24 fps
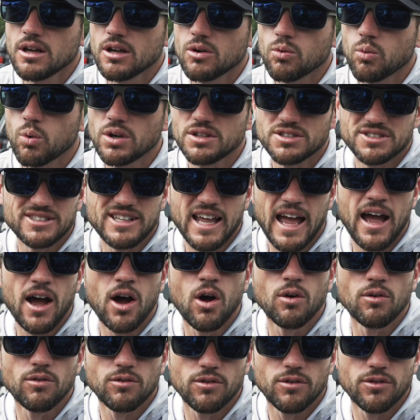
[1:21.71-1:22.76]
was
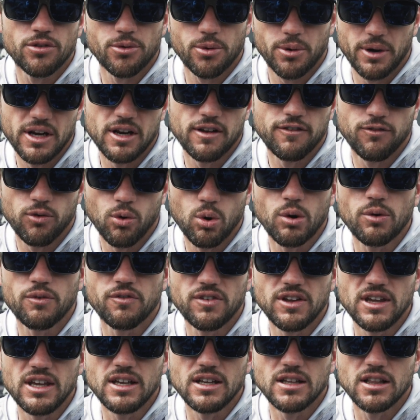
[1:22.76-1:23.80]
down 3 to 4
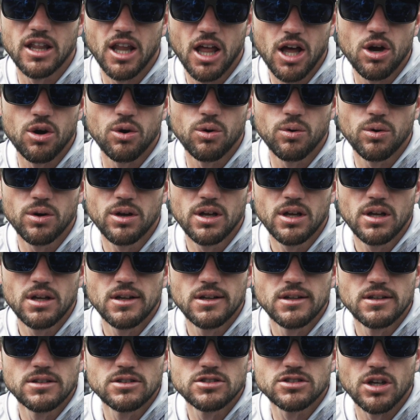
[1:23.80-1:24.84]
feet low.
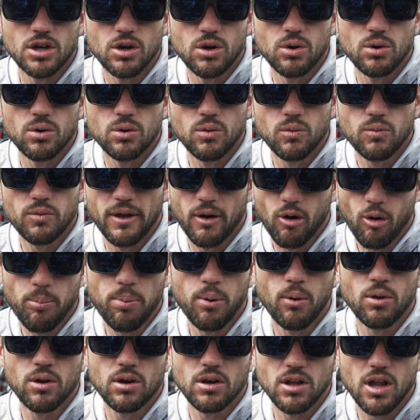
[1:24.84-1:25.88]
So they were
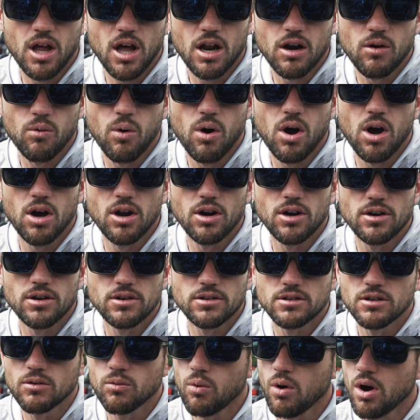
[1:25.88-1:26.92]
pulling a lot of
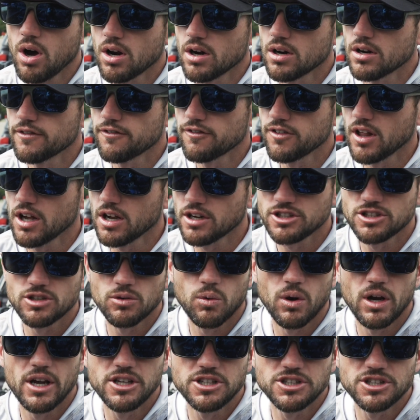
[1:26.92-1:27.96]
water. The water
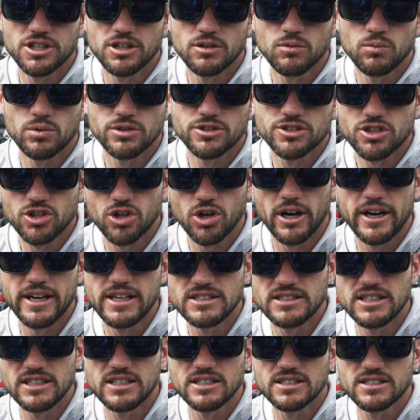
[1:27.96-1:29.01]
fluctuation was
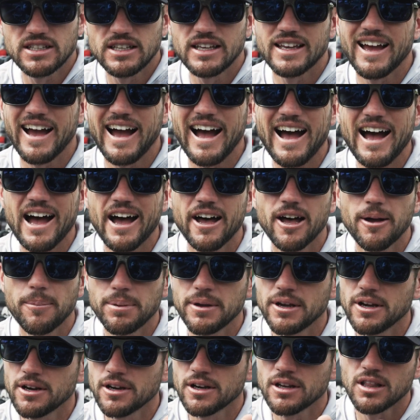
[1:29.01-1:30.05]
crazy to see it high up
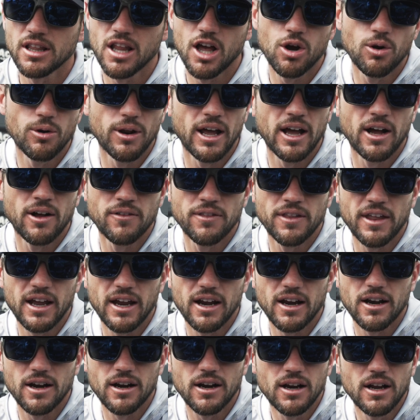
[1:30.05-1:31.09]
here and low down
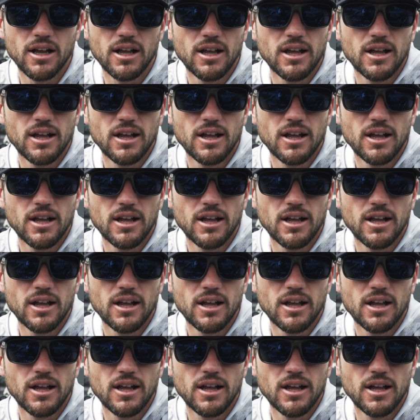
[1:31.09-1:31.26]
there.